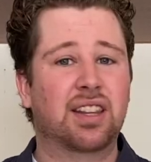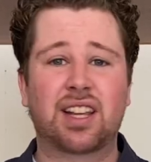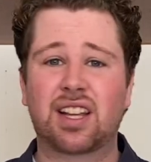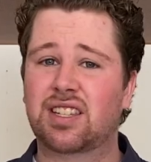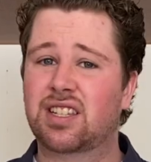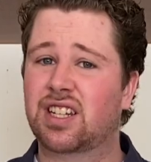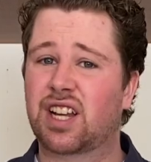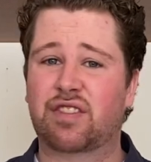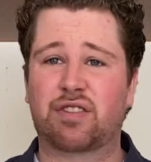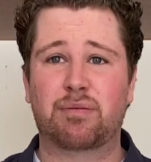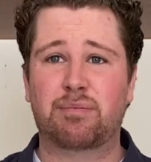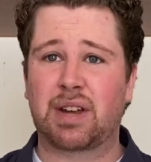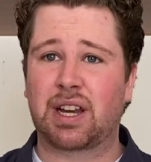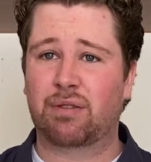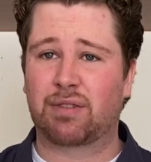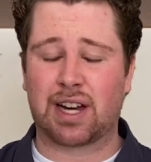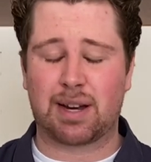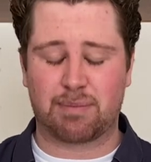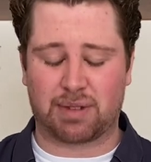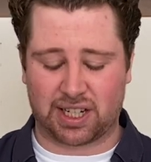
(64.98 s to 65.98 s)
That's enough of
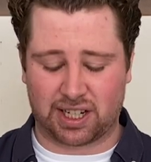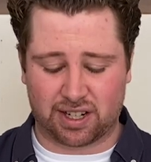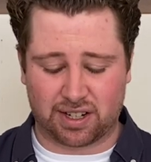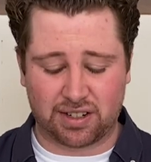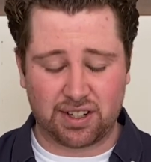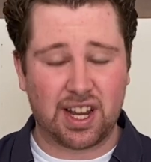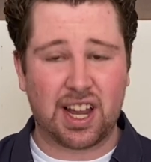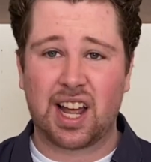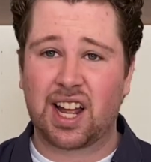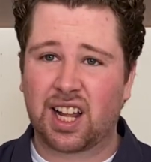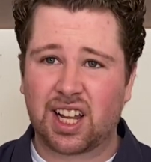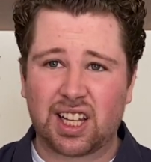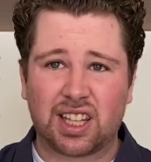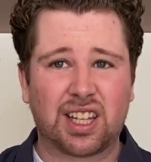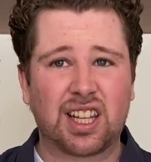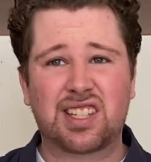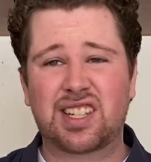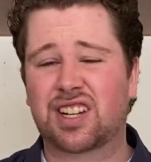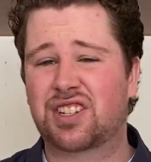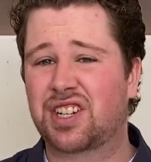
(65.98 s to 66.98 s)
me rambling on.
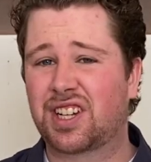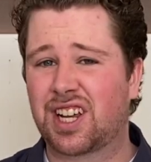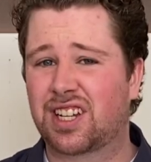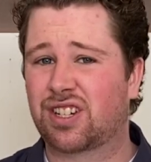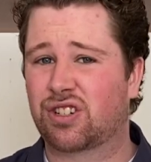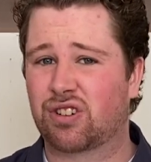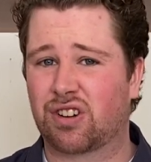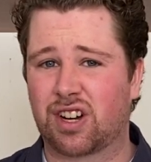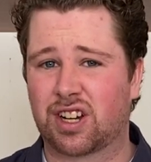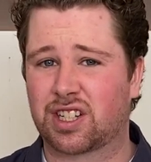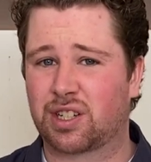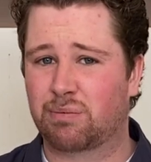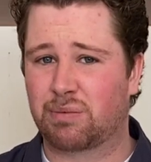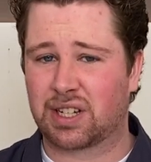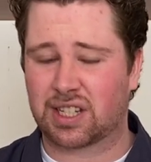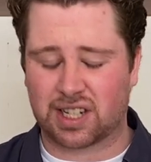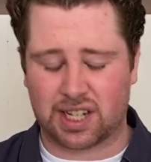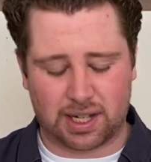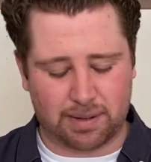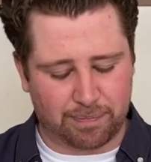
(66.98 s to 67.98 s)
Let's actually get to trying some
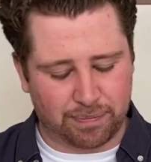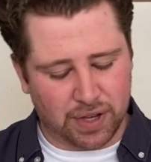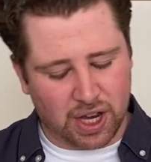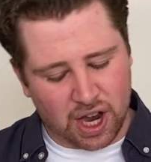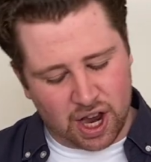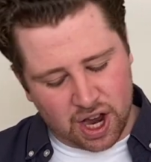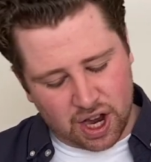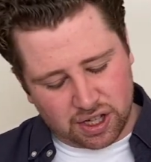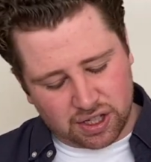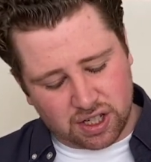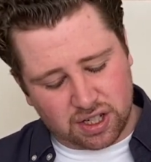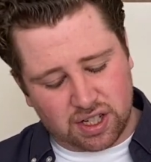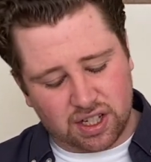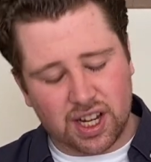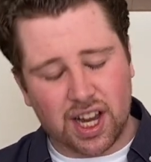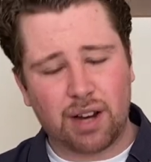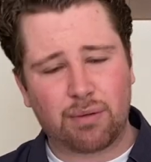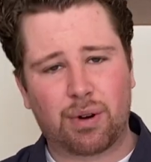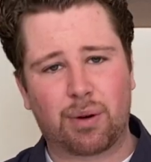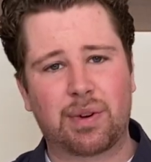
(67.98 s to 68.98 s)
whisky. So
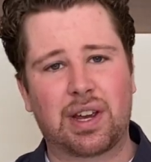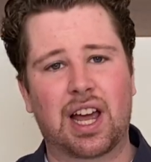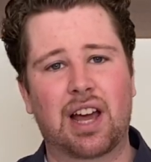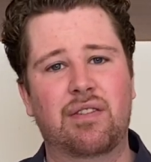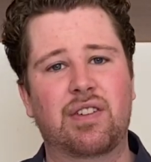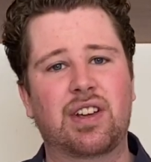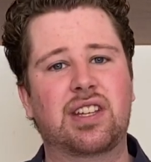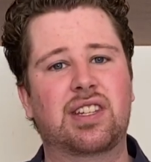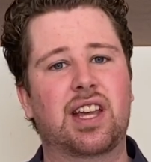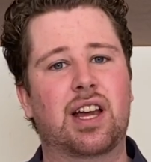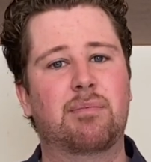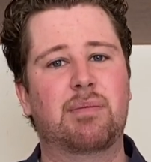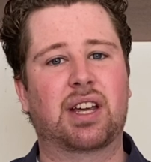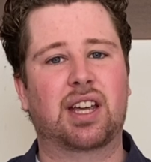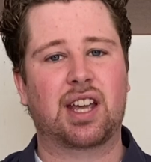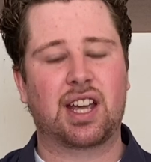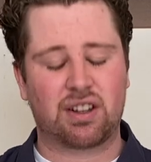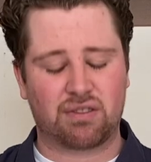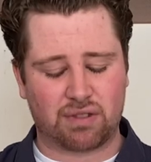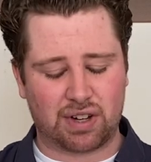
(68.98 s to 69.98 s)
today what we have is our
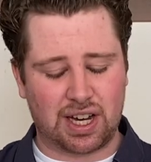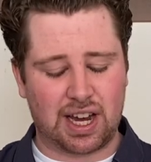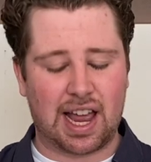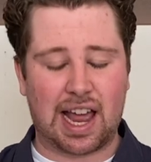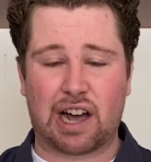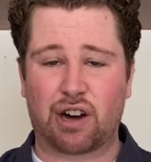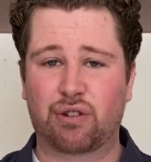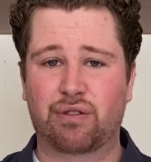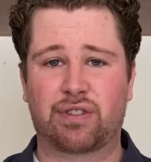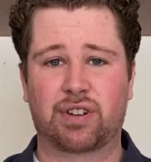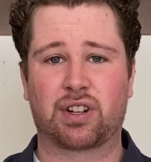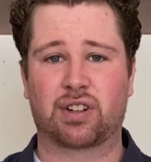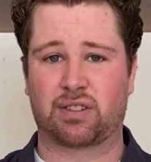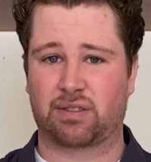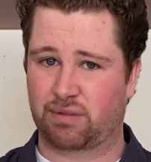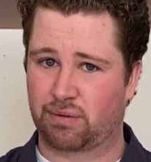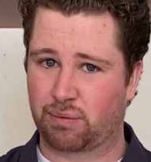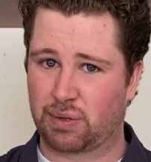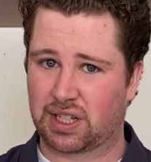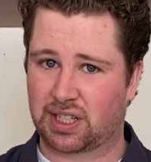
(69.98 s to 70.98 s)
McHenry Alpha
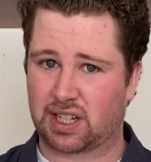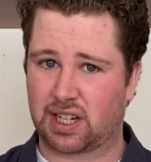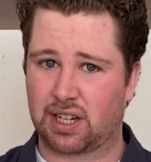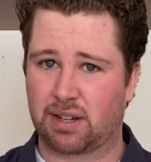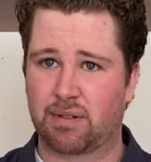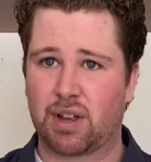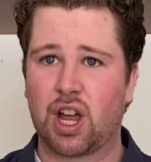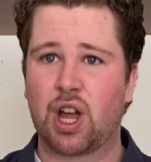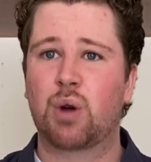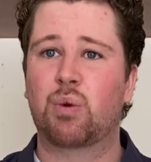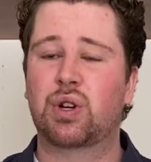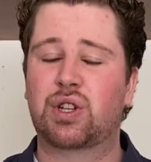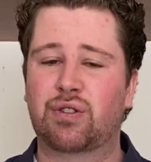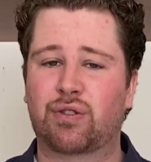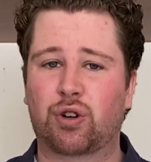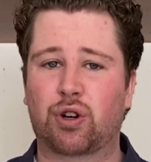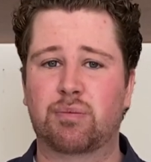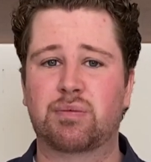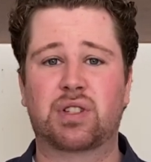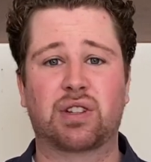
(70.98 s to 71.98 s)
Whisky, which
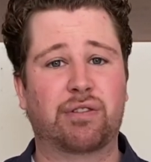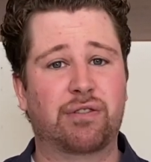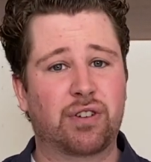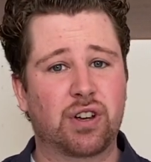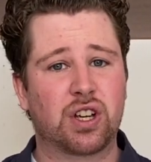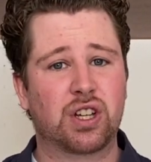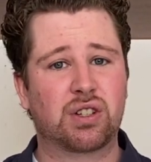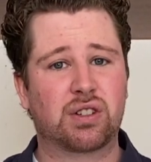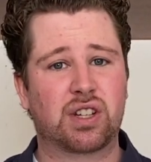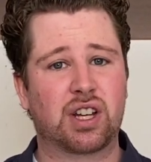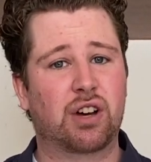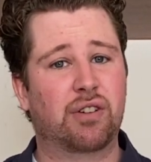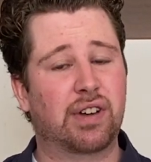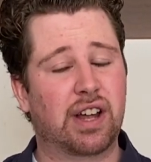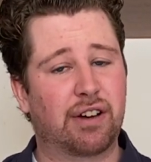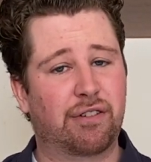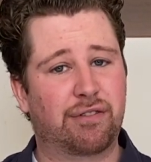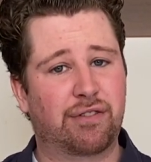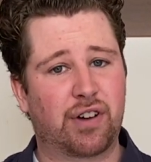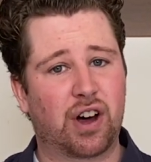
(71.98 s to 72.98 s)
forms the first
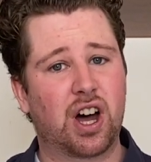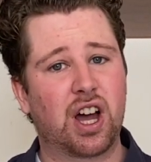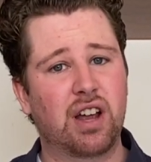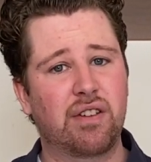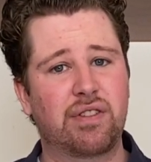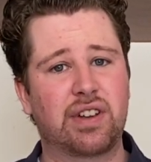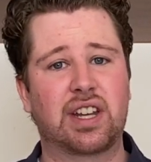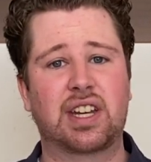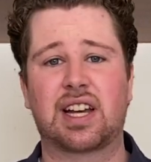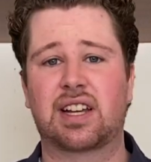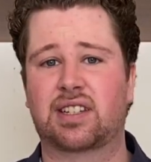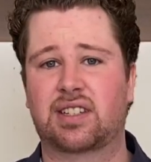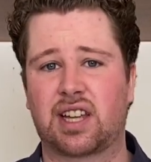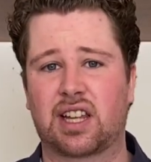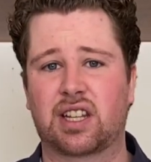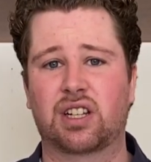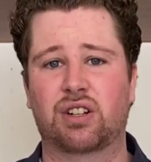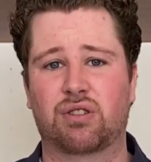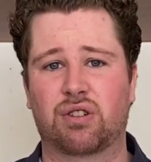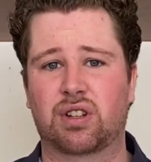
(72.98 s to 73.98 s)
of our five in our
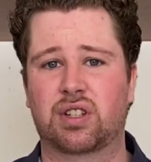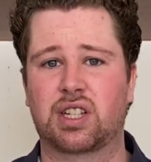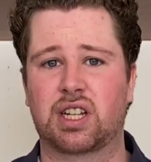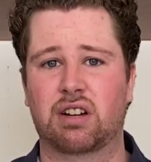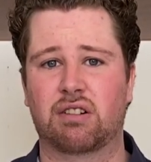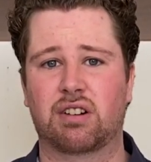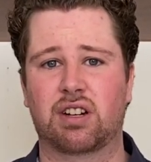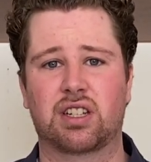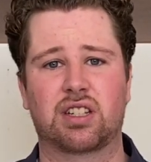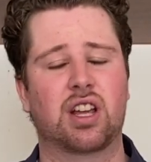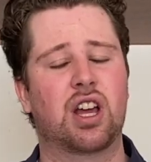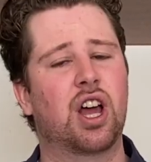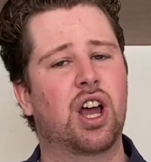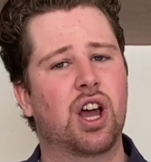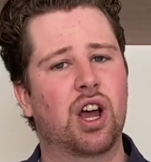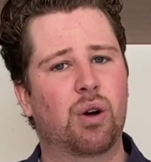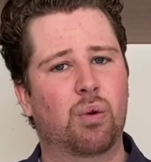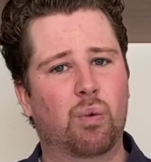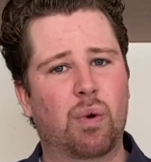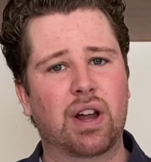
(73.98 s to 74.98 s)
Southern Cross series,
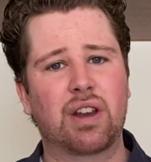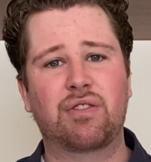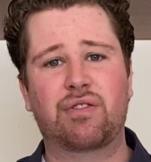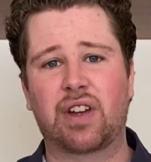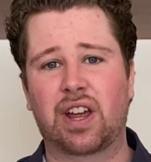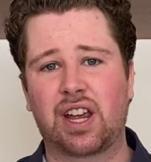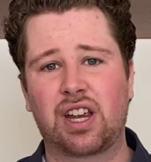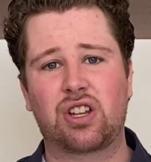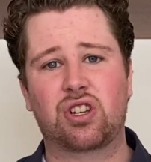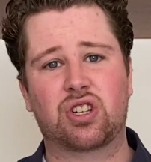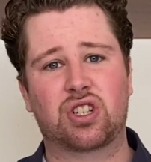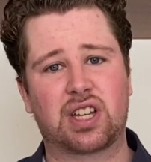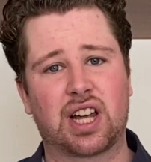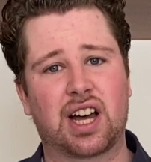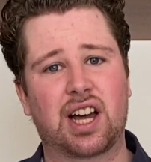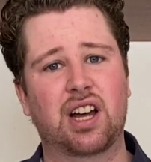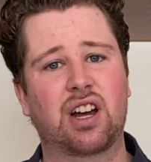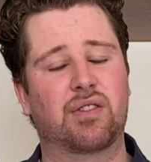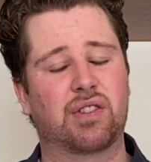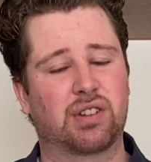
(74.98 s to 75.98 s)
one for each
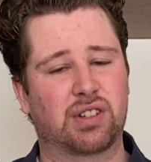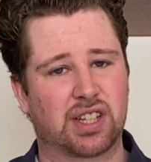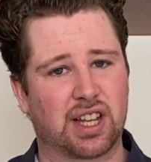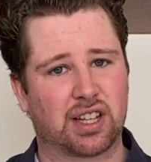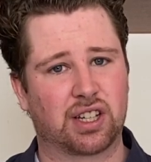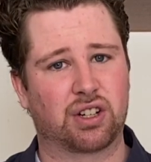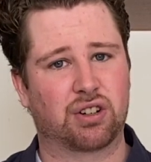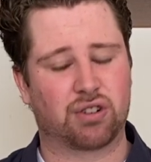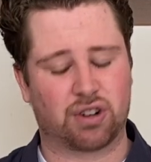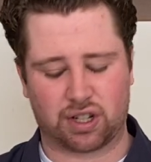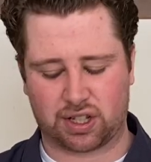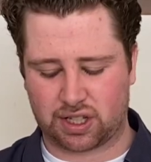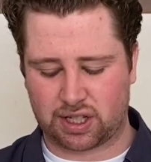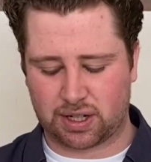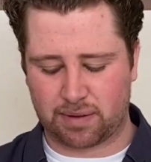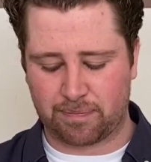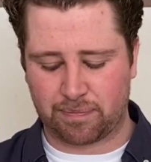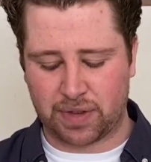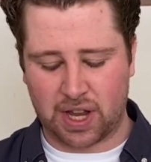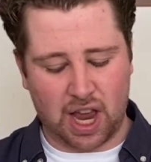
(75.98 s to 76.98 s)
star of the Southern
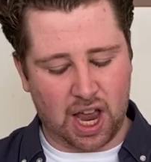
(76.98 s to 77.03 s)
Cross.